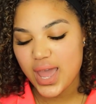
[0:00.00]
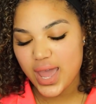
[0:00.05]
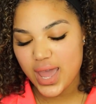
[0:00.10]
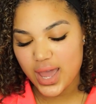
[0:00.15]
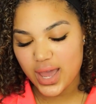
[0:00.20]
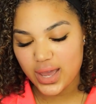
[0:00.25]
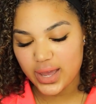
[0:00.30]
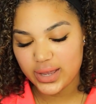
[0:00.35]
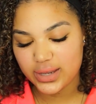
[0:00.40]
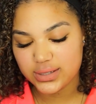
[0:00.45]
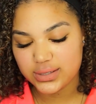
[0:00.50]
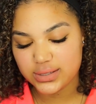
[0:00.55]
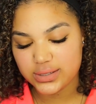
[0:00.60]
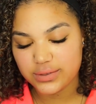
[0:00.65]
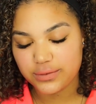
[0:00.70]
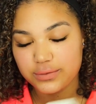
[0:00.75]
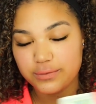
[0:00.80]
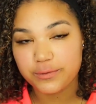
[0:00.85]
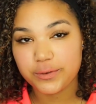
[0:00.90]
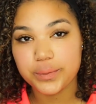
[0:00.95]
and
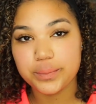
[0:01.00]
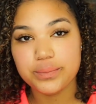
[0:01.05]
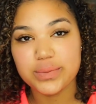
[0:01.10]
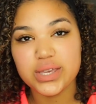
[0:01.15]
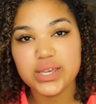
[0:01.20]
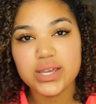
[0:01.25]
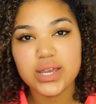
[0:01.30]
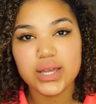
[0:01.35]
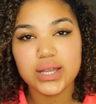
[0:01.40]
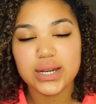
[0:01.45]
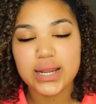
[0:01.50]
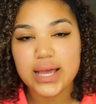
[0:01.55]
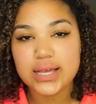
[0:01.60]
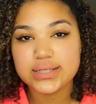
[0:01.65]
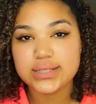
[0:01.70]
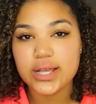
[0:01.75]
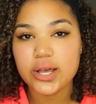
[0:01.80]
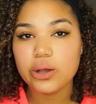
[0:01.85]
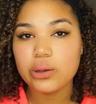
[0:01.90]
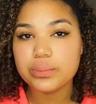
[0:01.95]
for me it
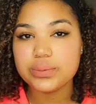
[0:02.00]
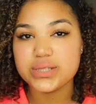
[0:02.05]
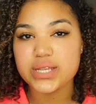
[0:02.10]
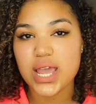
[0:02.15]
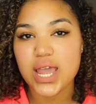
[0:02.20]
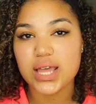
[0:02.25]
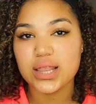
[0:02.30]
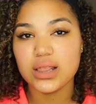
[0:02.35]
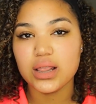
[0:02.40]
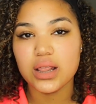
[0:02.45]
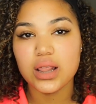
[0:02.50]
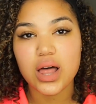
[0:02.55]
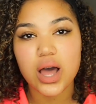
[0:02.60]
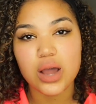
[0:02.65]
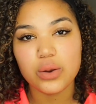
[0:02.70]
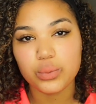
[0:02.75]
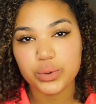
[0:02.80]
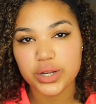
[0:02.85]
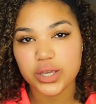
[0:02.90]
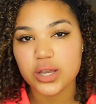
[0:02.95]
has helped a
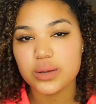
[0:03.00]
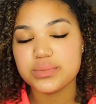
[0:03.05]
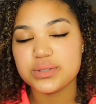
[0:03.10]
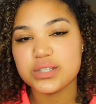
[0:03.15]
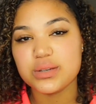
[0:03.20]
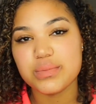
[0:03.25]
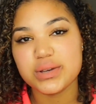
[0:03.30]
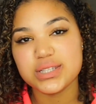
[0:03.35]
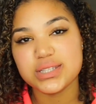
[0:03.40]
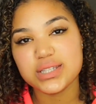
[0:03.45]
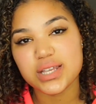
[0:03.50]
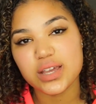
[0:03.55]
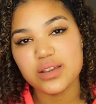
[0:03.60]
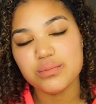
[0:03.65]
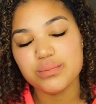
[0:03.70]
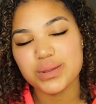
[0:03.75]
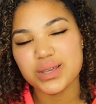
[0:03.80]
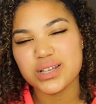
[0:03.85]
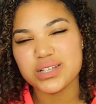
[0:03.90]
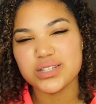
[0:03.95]
lot when it comes to my
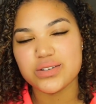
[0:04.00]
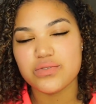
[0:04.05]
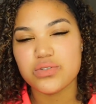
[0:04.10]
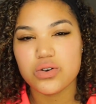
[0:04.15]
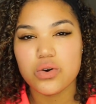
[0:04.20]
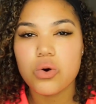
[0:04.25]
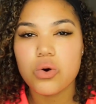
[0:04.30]
skin because of the